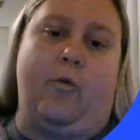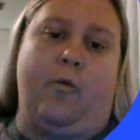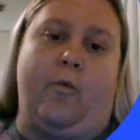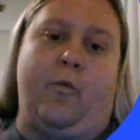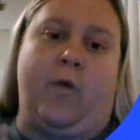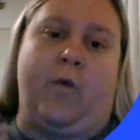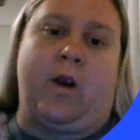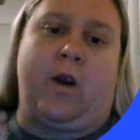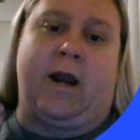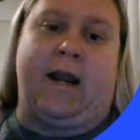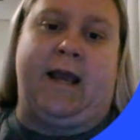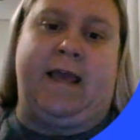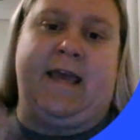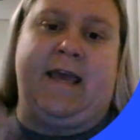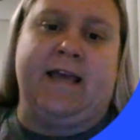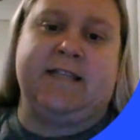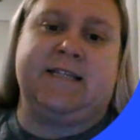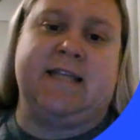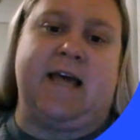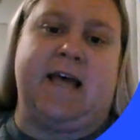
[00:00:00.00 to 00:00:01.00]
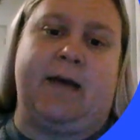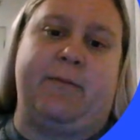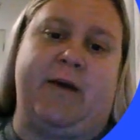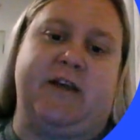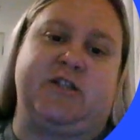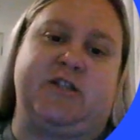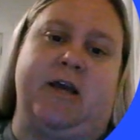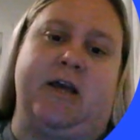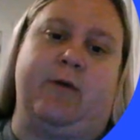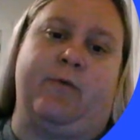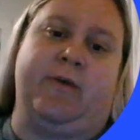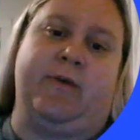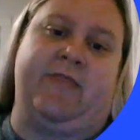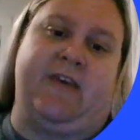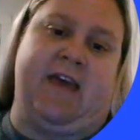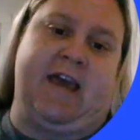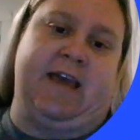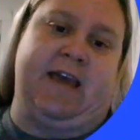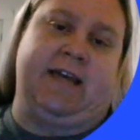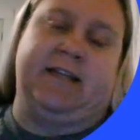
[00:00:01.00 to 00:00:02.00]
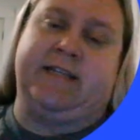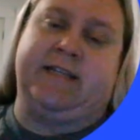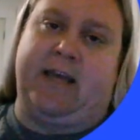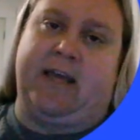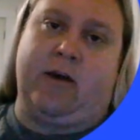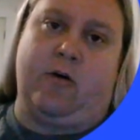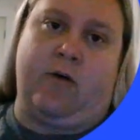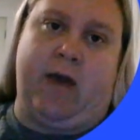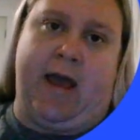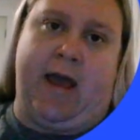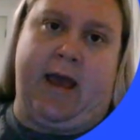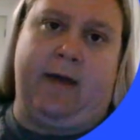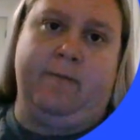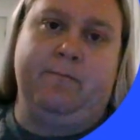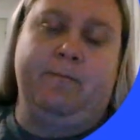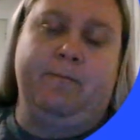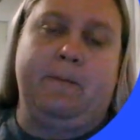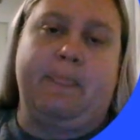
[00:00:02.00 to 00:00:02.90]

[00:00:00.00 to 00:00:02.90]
We're going to get to that patient with the AED, okay?